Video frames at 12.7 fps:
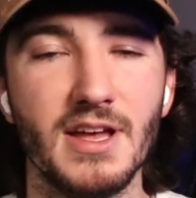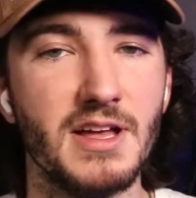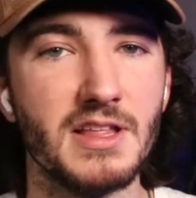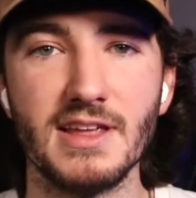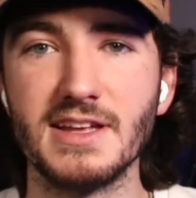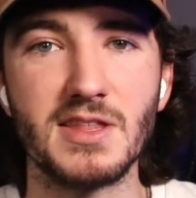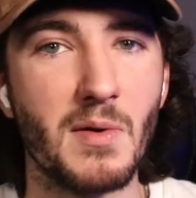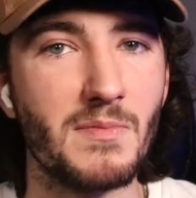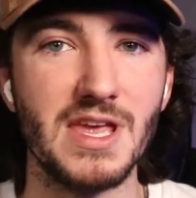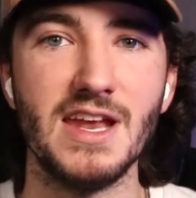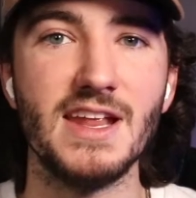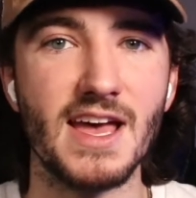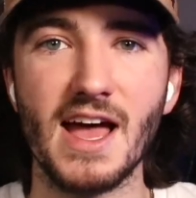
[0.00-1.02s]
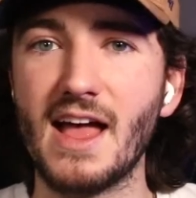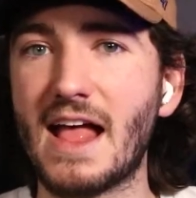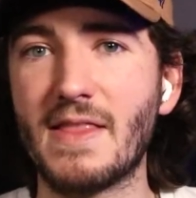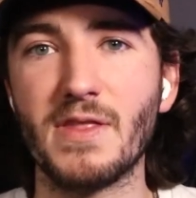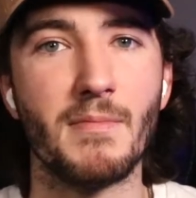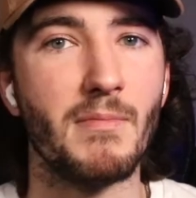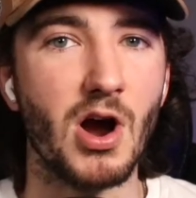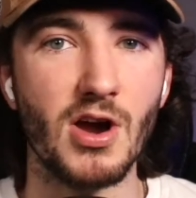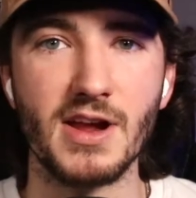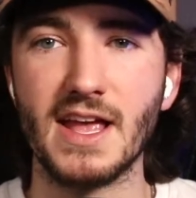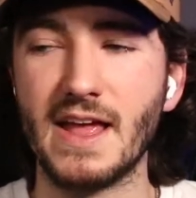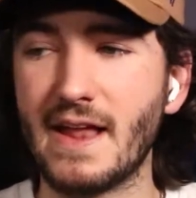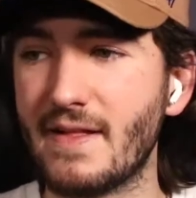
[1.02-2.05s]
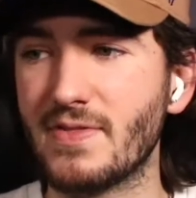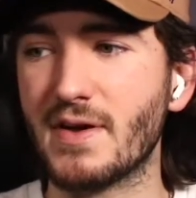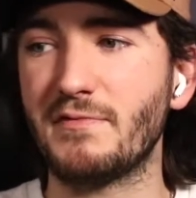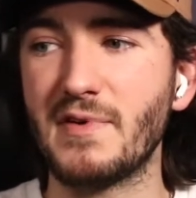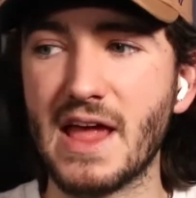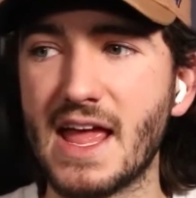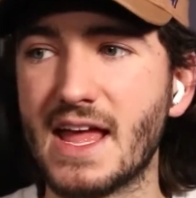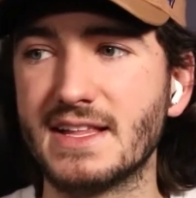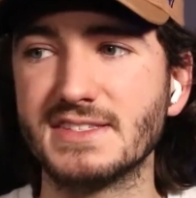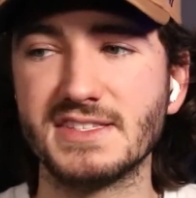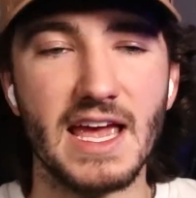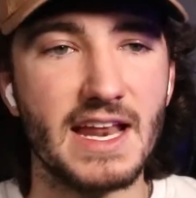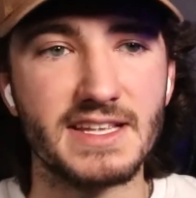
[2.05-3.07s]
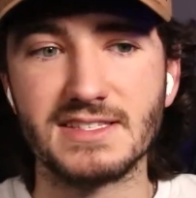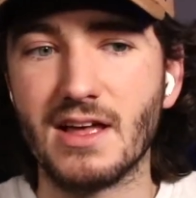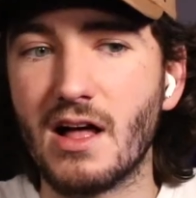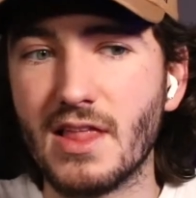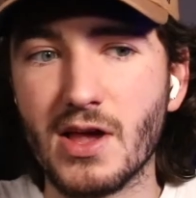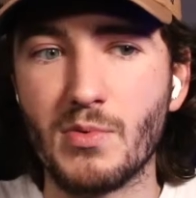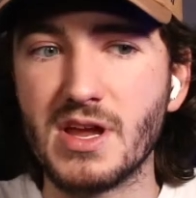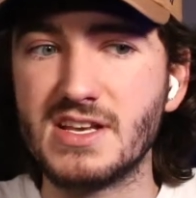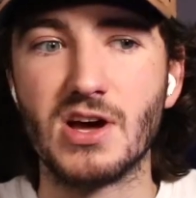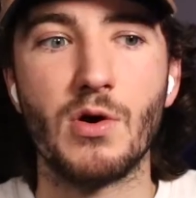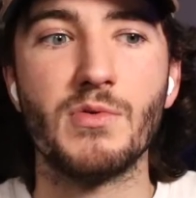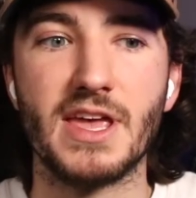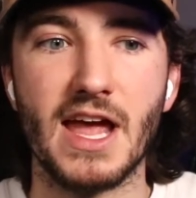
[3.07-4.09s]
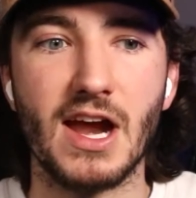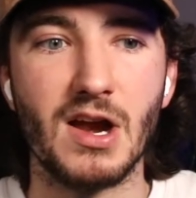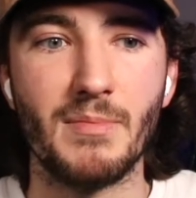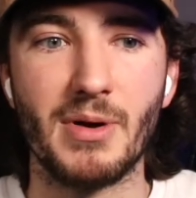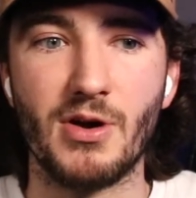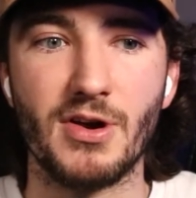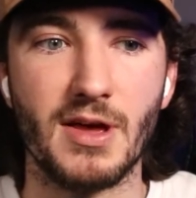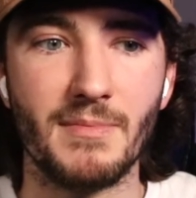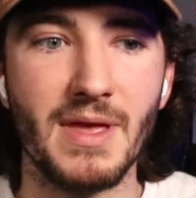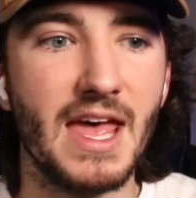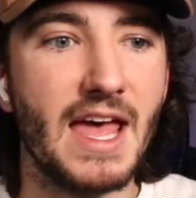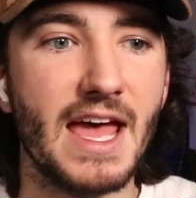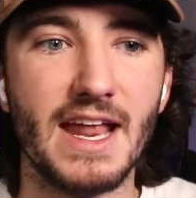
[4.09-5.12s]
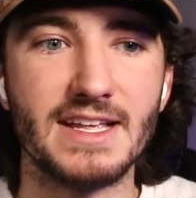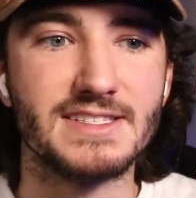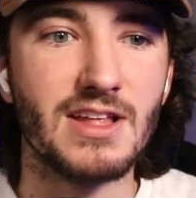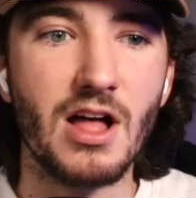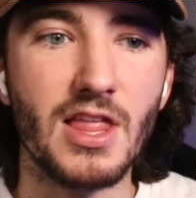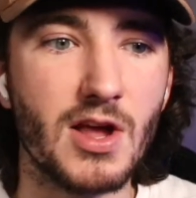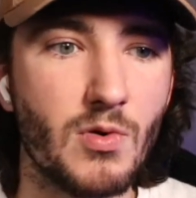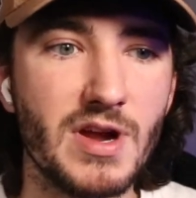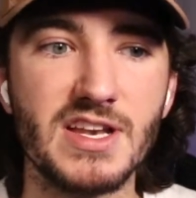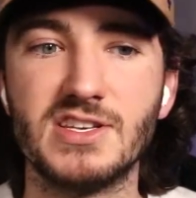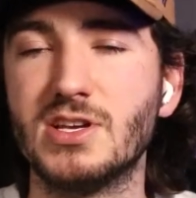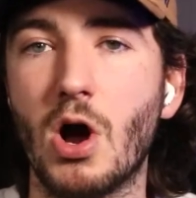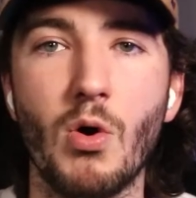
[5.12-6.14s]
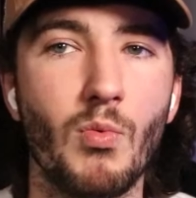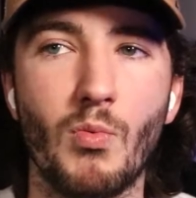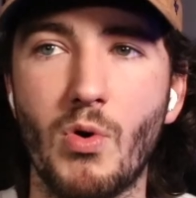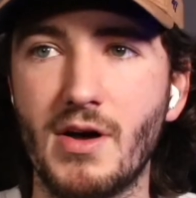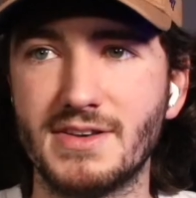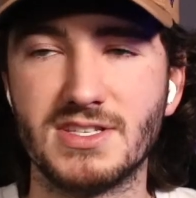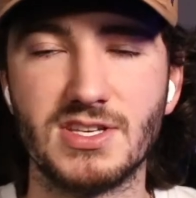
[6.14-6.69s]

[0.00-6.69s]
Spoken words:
Like the media and the market and the fans, and it's not like we don't care about him, and it's not like we don't want